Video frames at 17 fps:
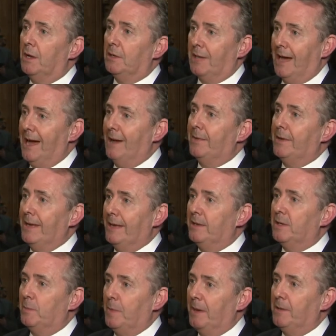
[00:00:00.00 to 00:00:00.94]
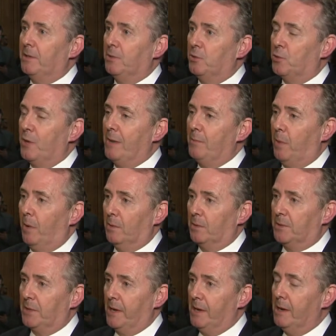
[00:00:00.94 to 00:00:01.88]
to have an independent trade
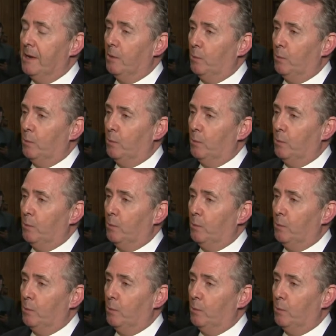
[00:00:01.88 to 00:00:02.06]
policy,